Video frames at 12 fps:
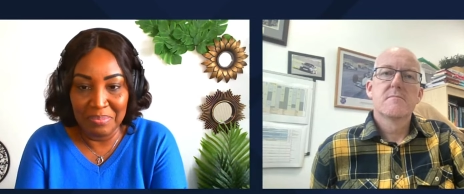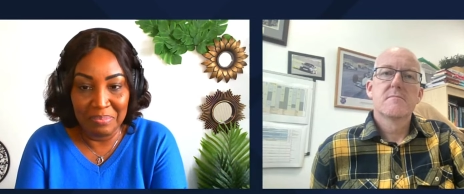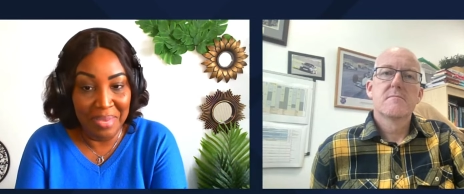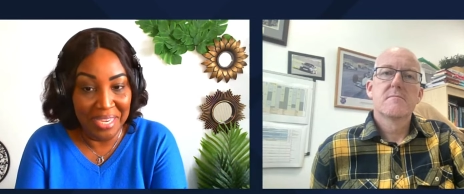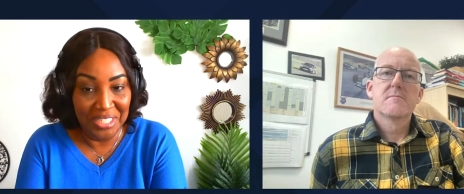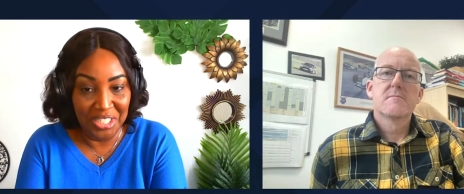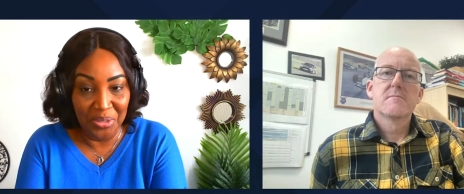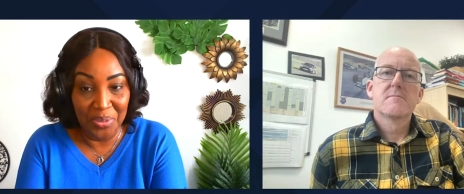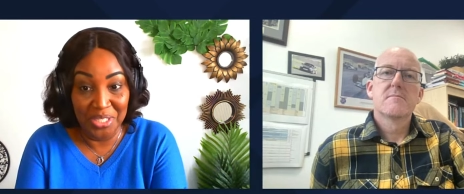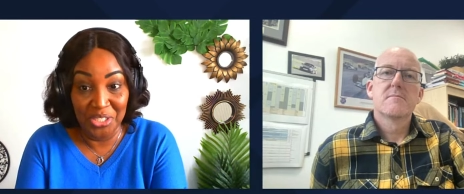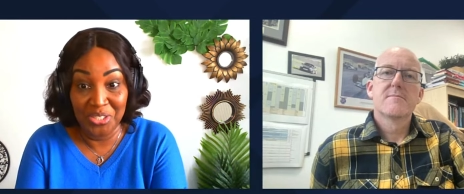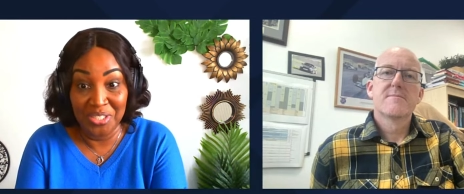Speaker 1: major
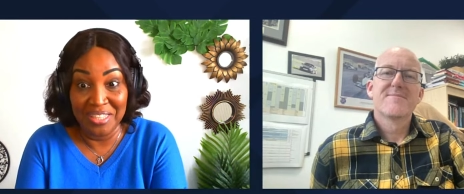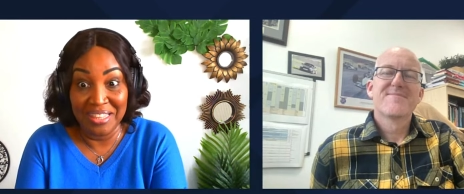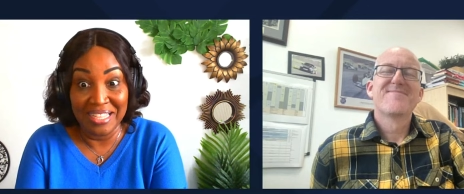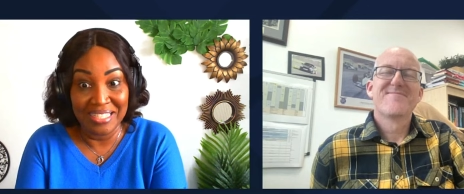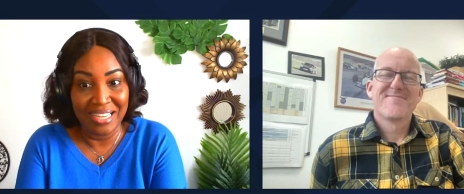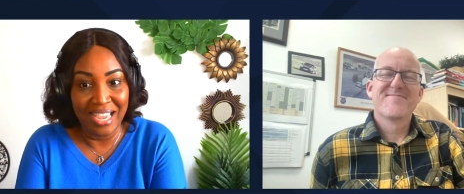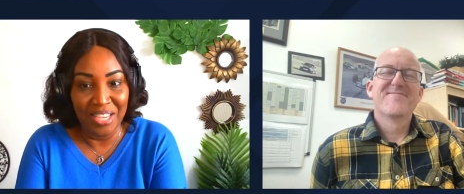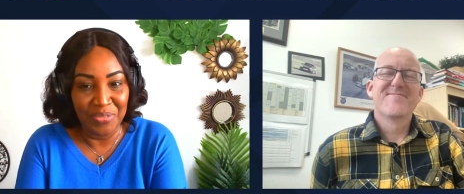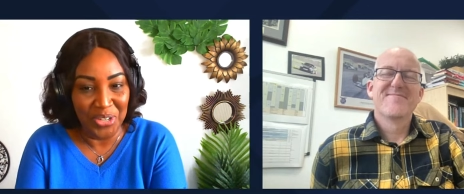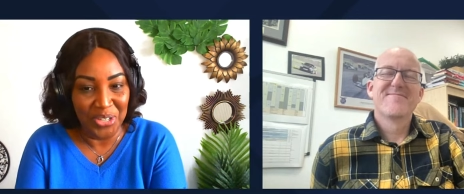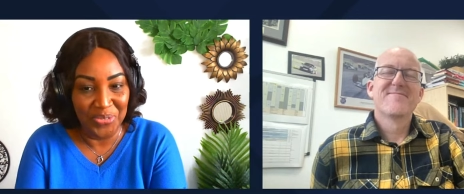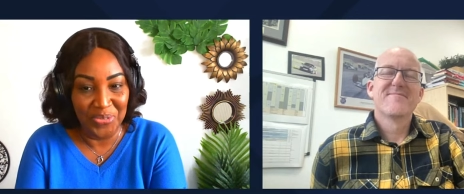question that I've
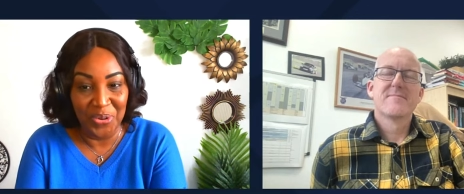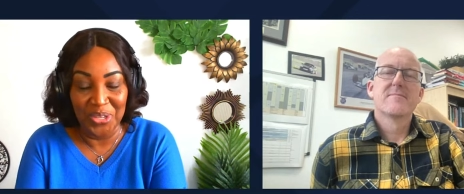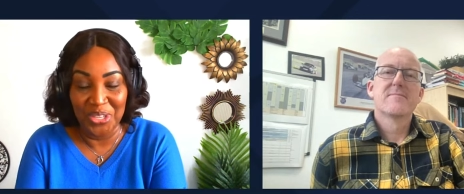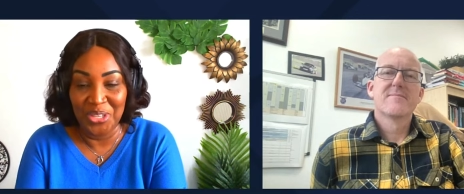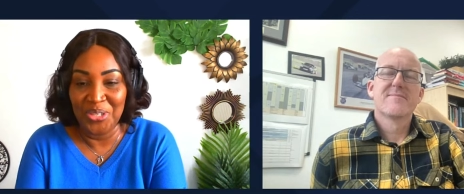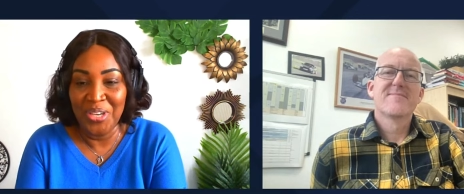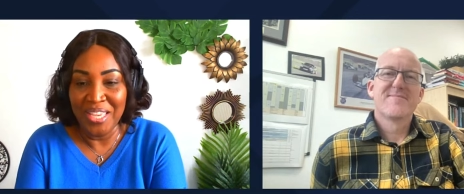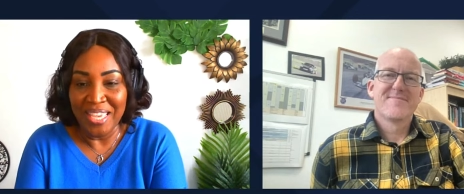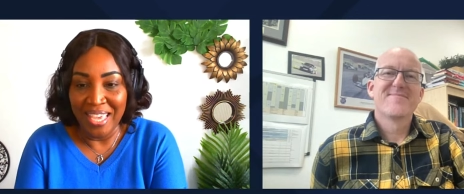got for you.